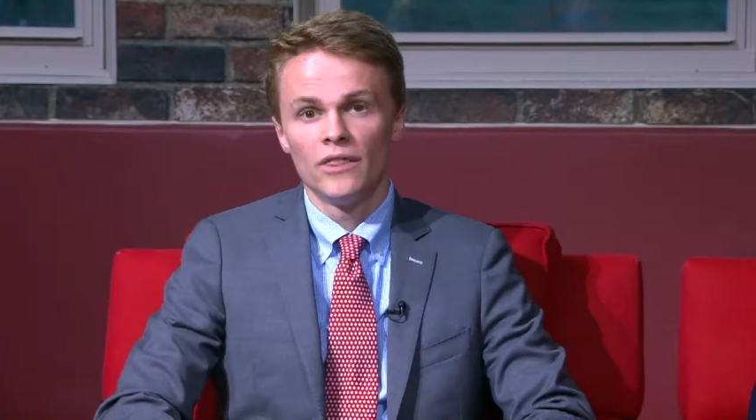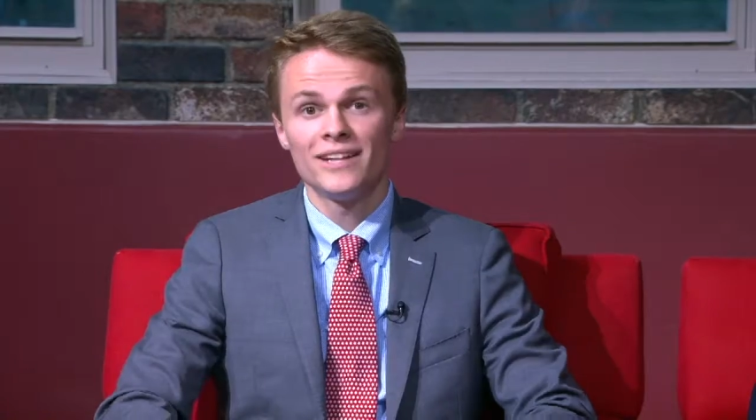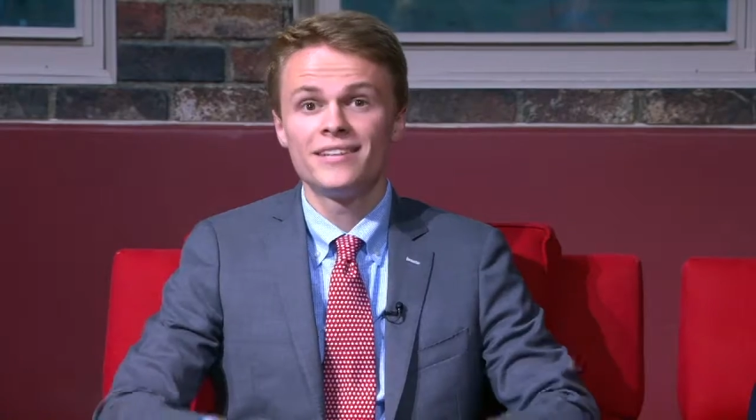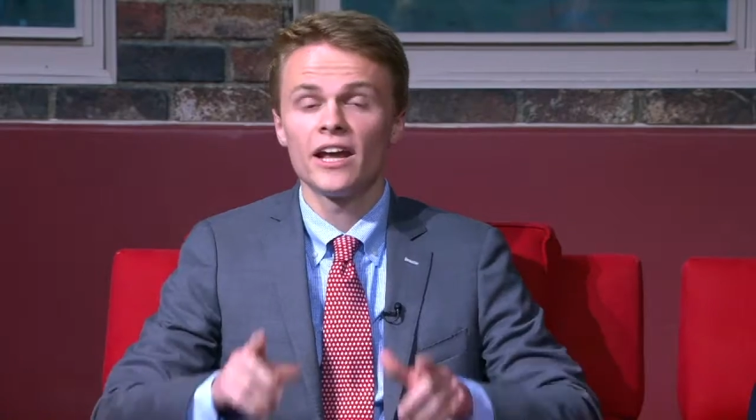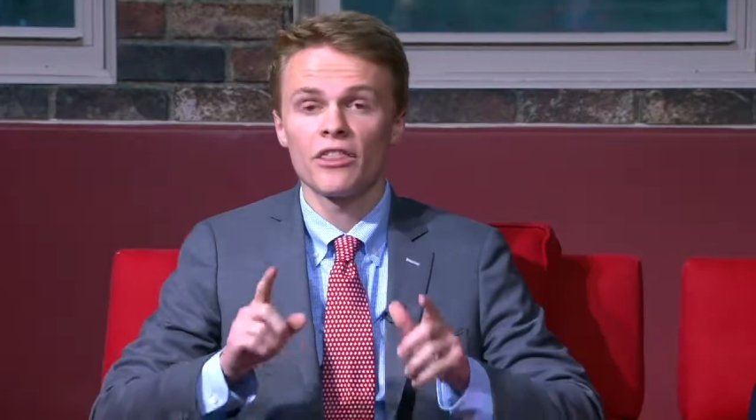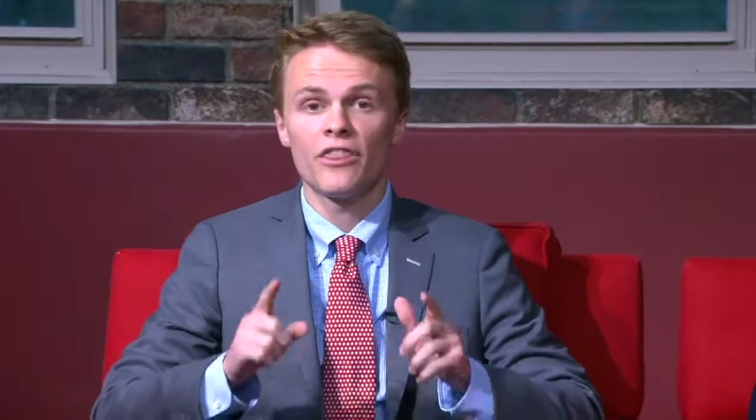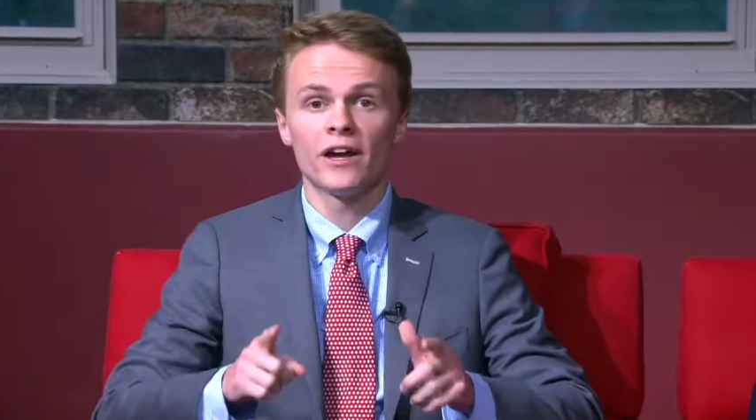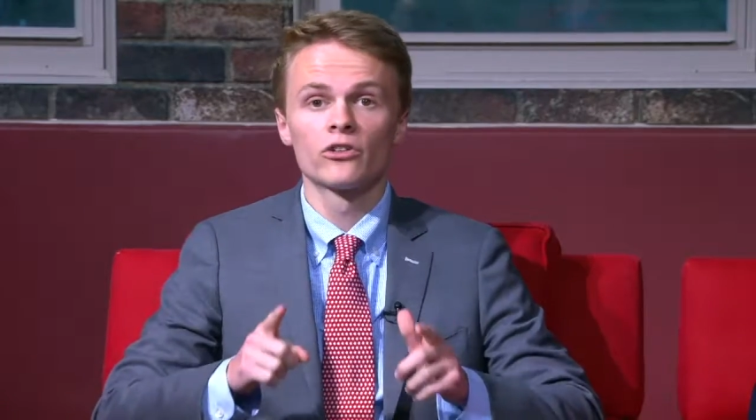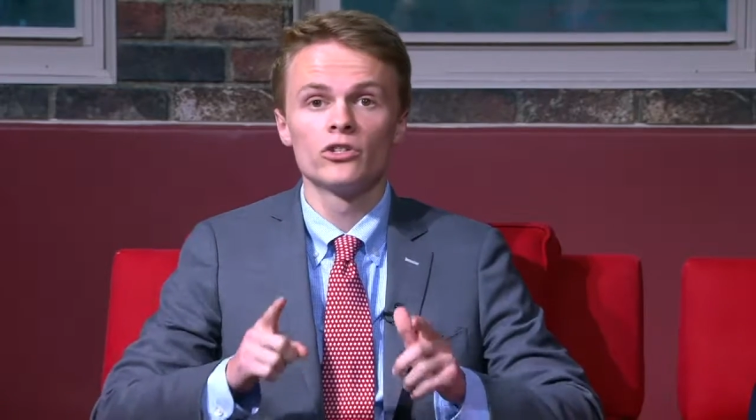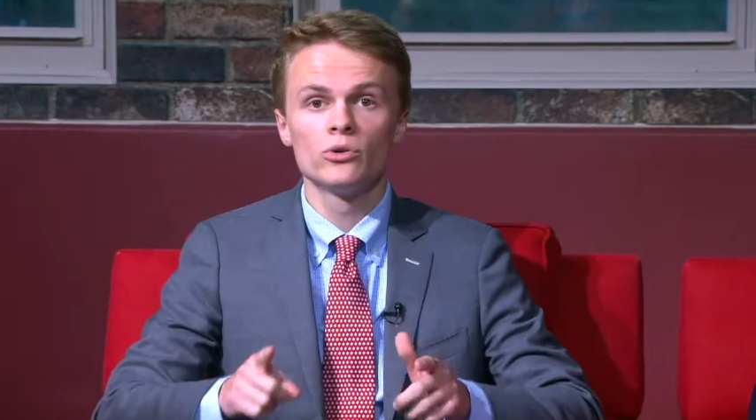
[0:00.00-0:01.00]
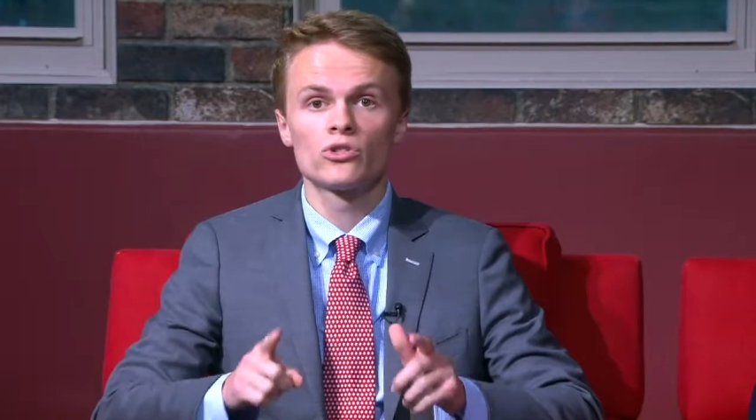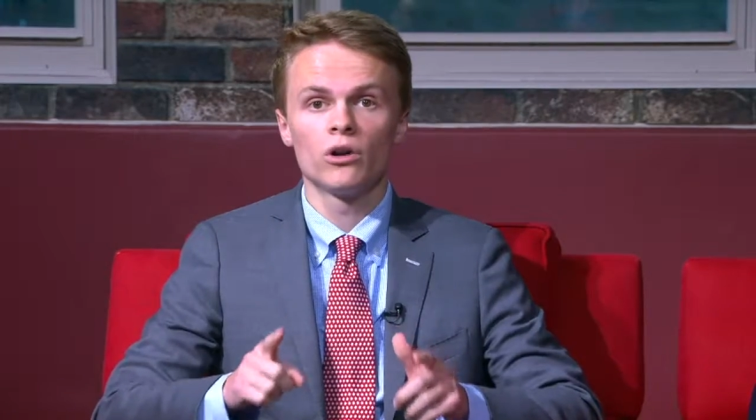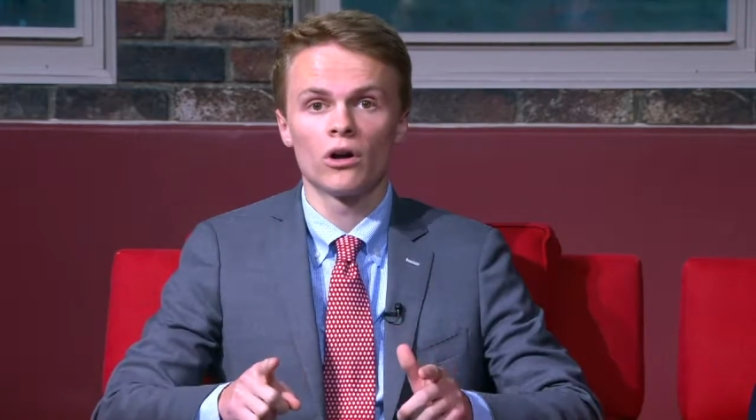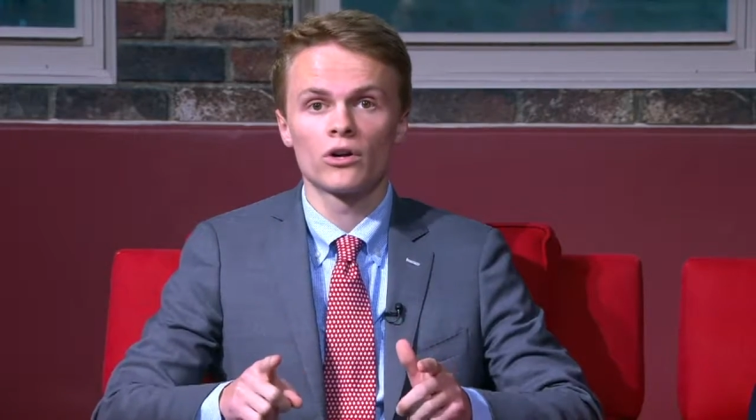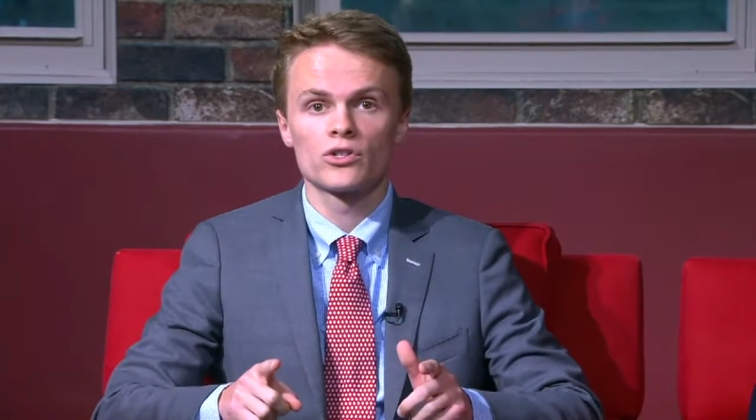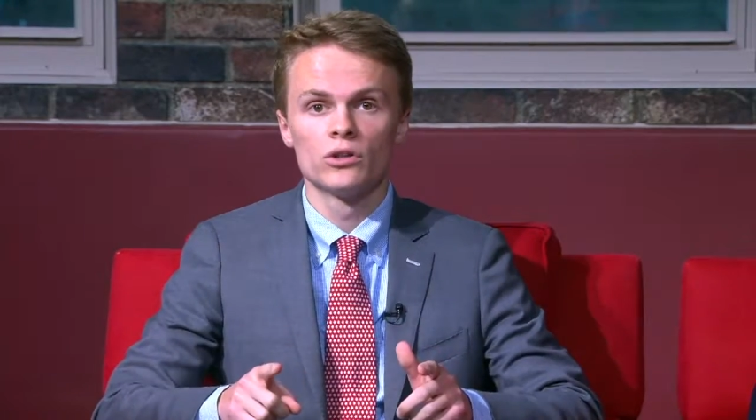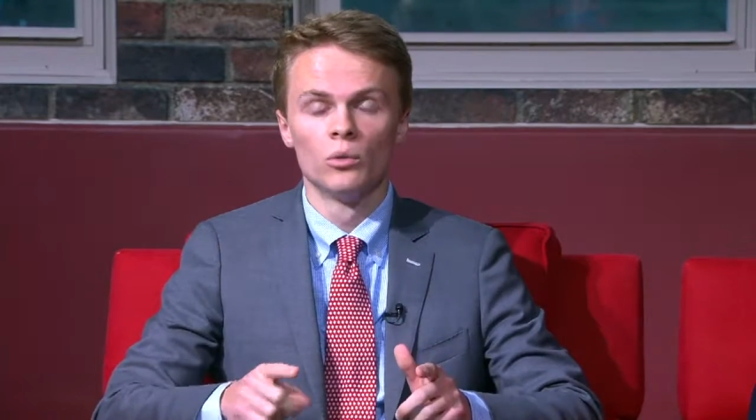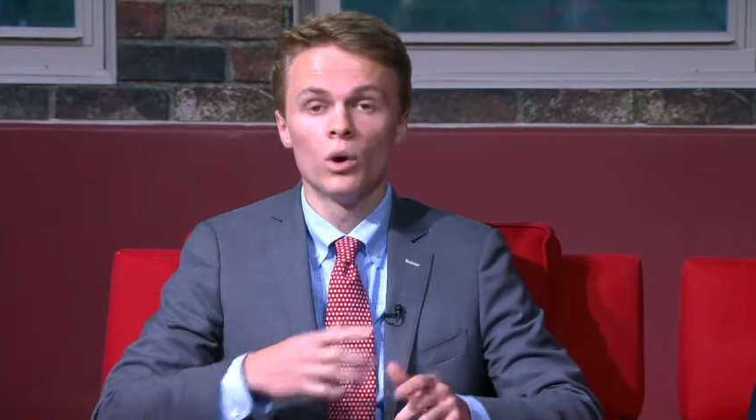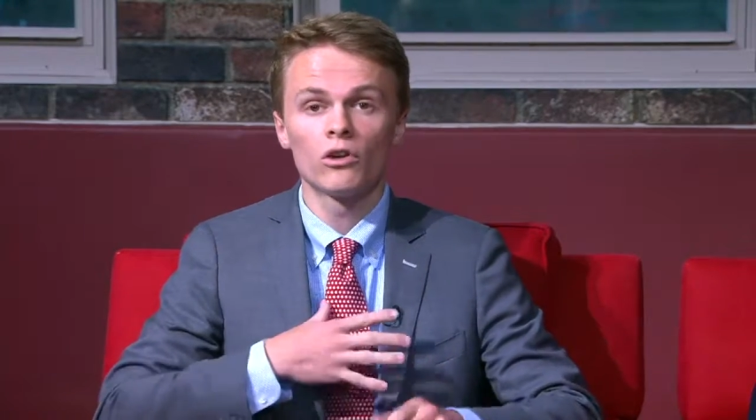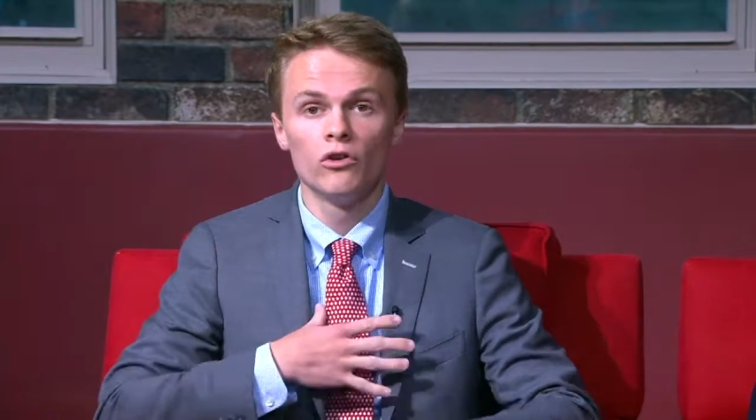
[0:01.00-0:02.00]
They take their two stars,
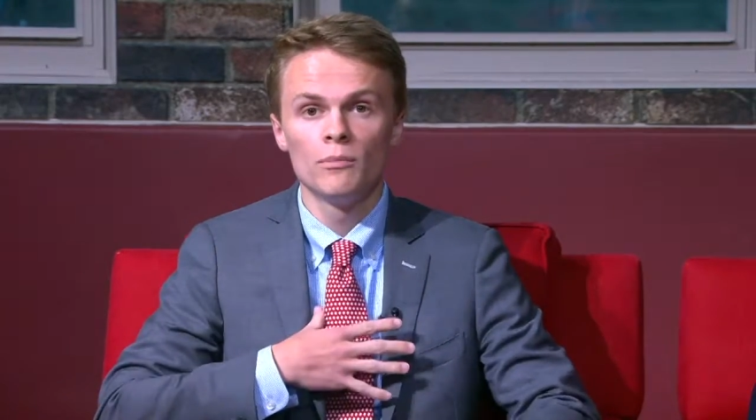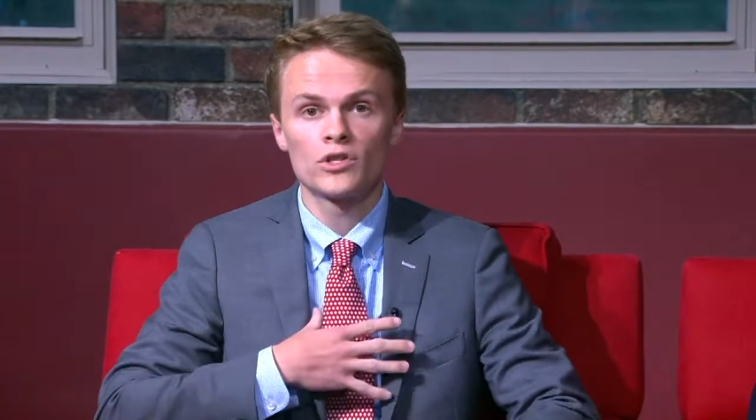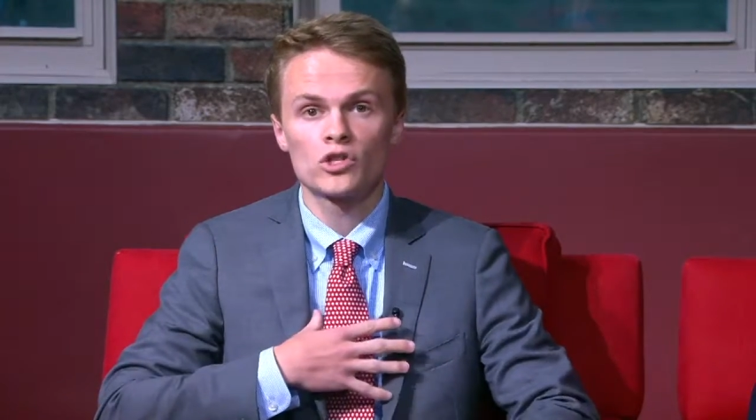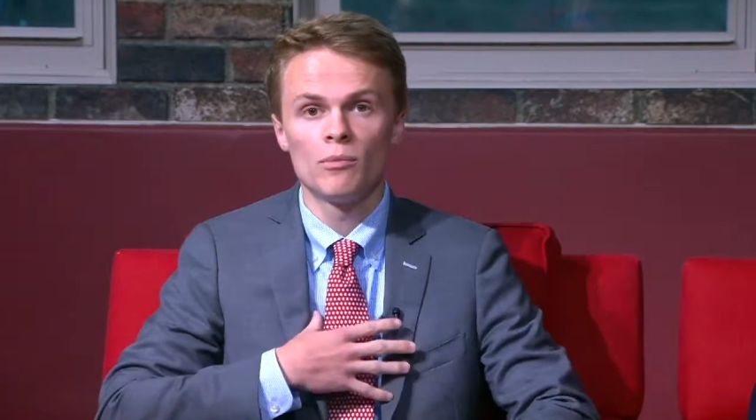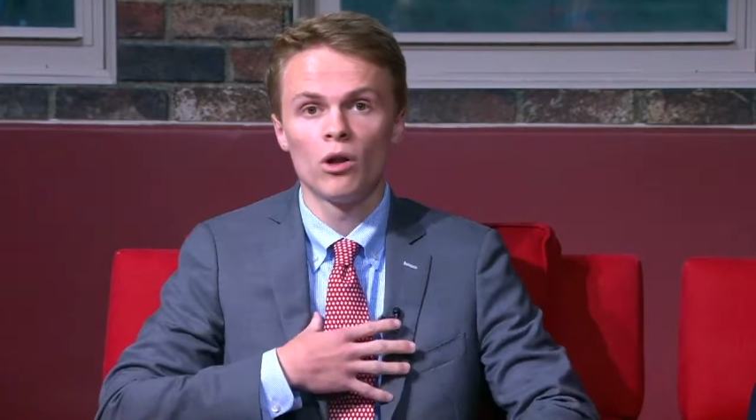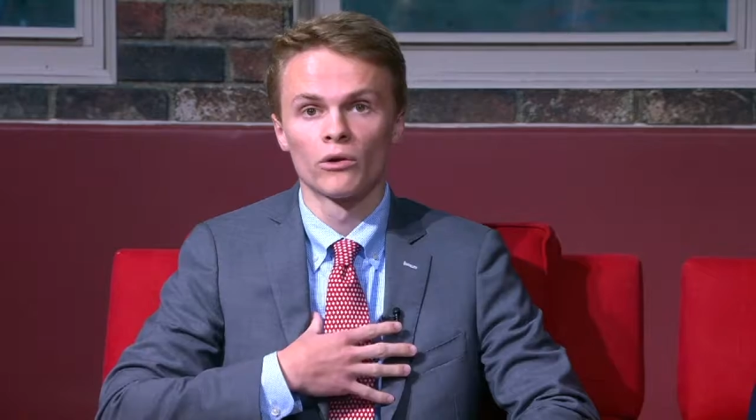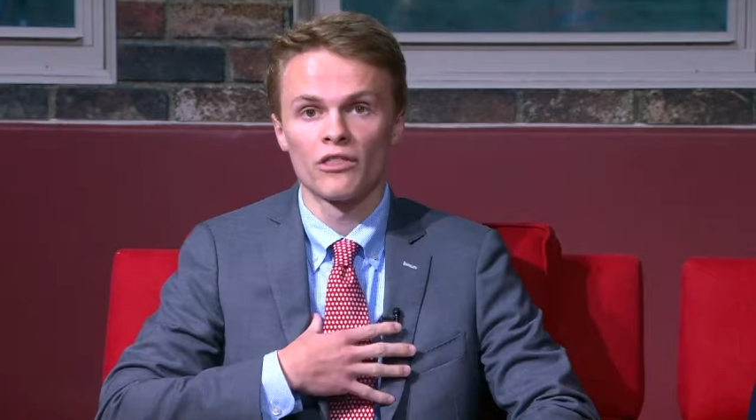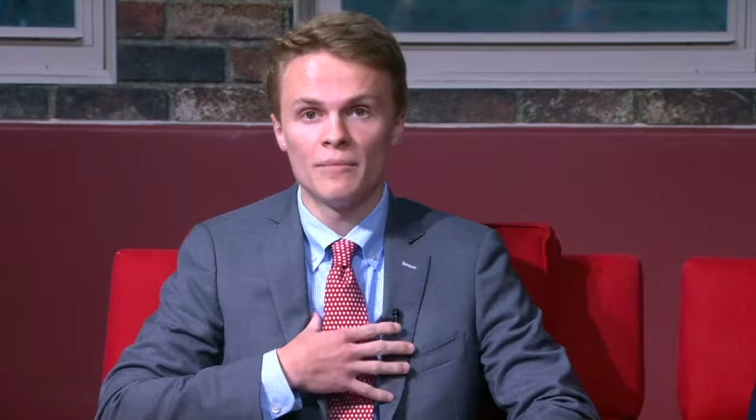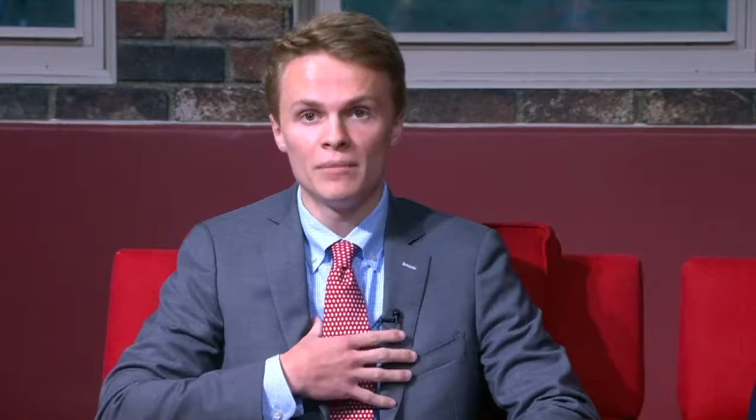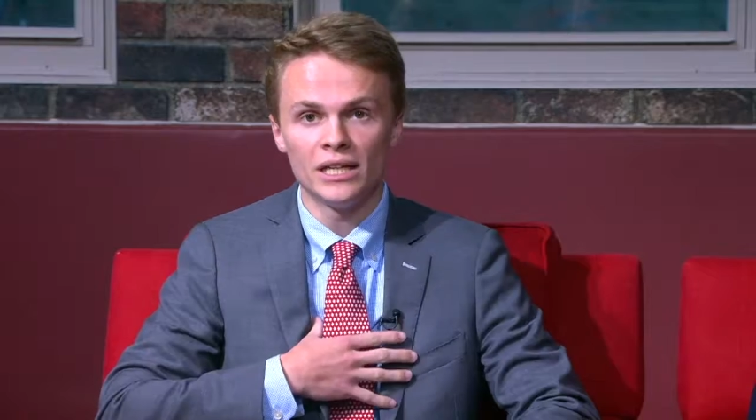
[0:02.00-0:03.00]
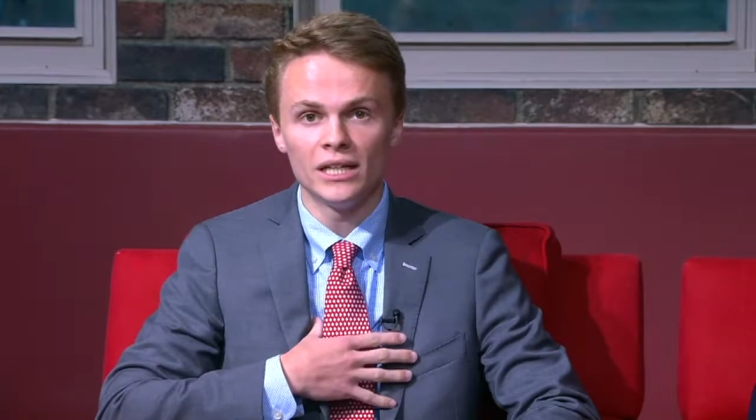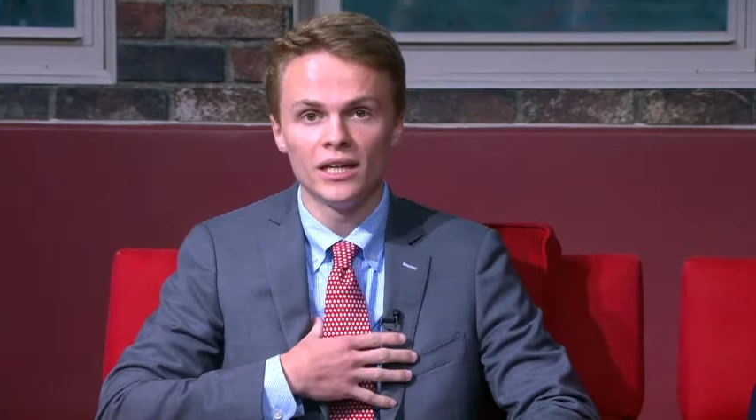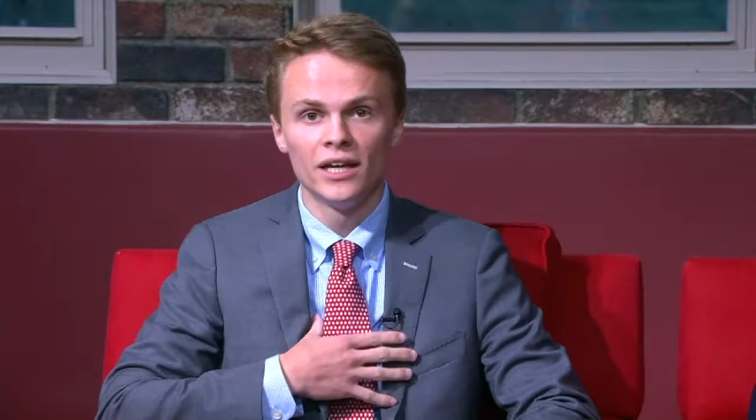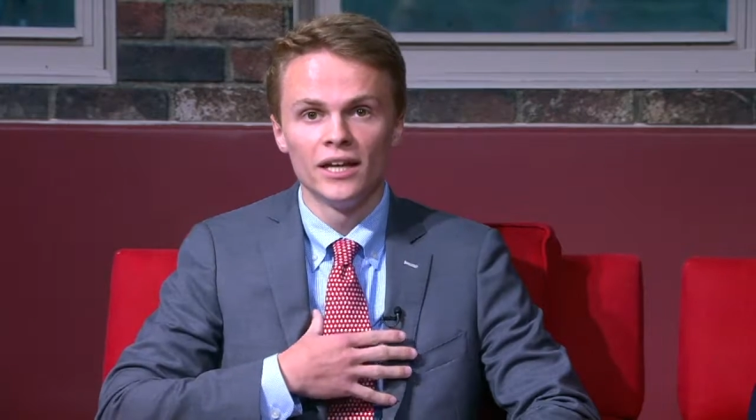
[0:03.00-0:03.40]
one of whom is smaller than me,